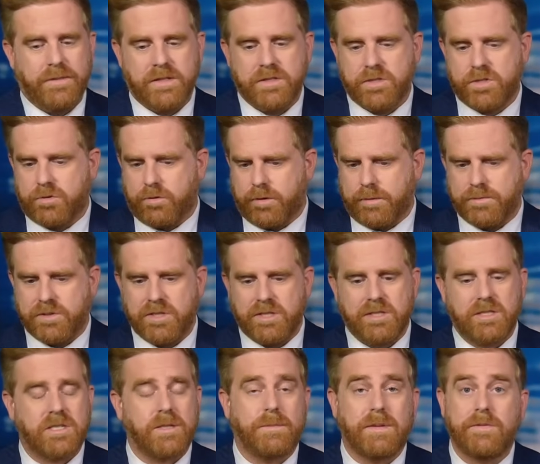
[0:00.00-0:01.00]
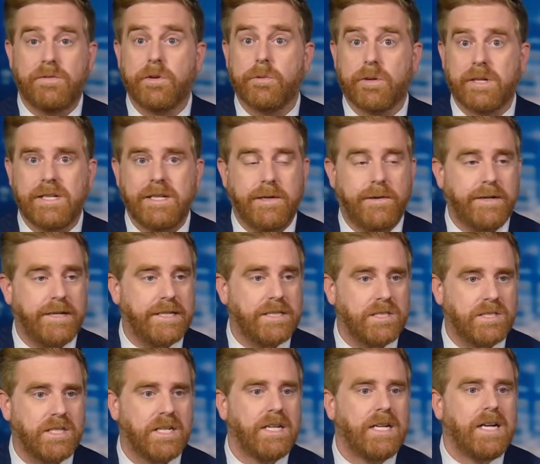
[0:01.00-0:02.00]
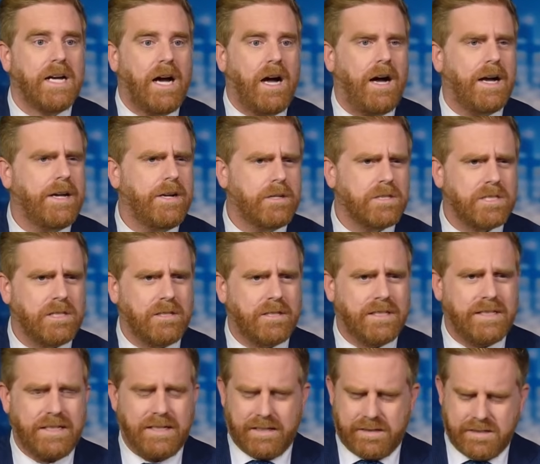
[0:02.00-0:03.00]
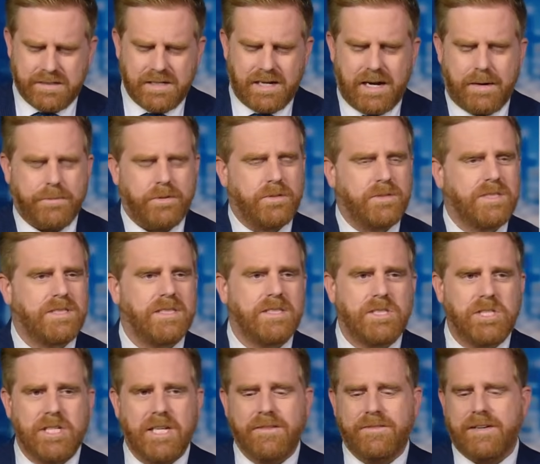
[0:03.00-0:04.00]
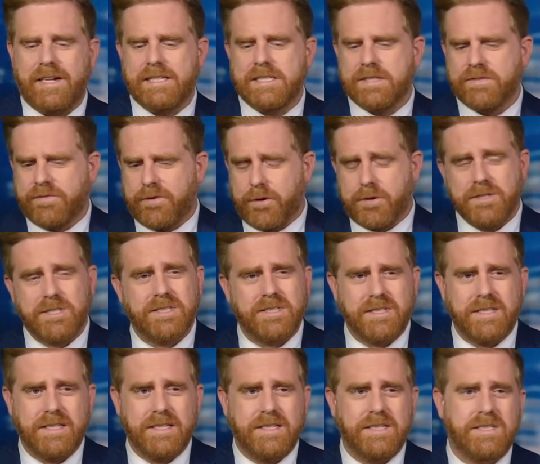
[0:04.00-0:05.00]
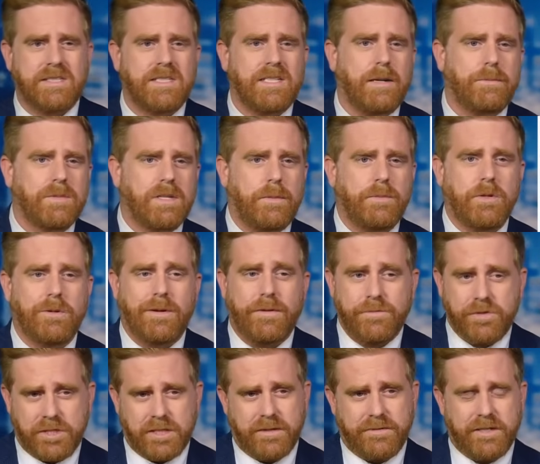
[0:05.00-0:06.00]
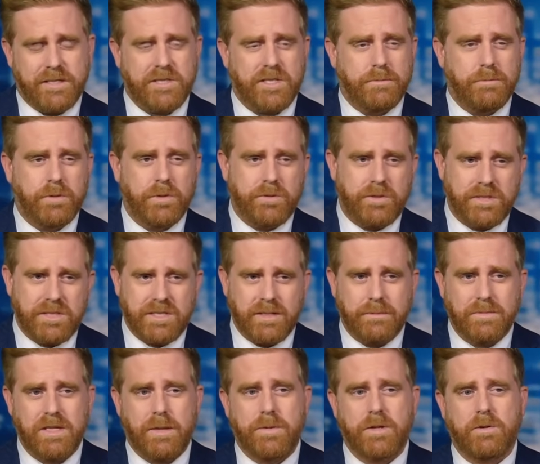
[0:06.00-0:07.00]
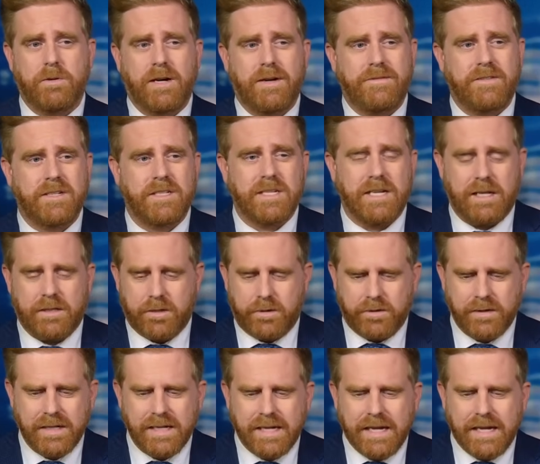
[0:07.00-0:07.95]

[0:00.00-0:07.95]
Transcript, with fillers: this storm system. If you were curious, uh, here's a look at the ensembles: the GFS versus the ECMWF, GFS and blue ECMWF in yellow.